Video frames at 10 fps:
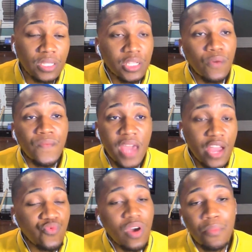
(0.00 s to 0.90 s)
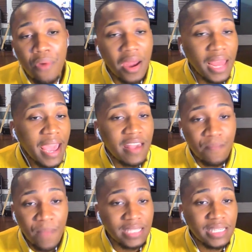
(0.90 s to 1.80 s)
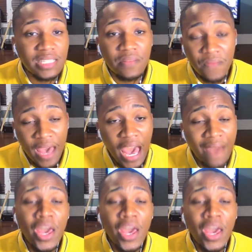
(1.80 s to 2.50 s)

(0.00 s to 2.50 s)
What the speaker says: so VH1 brought her ass back season 5.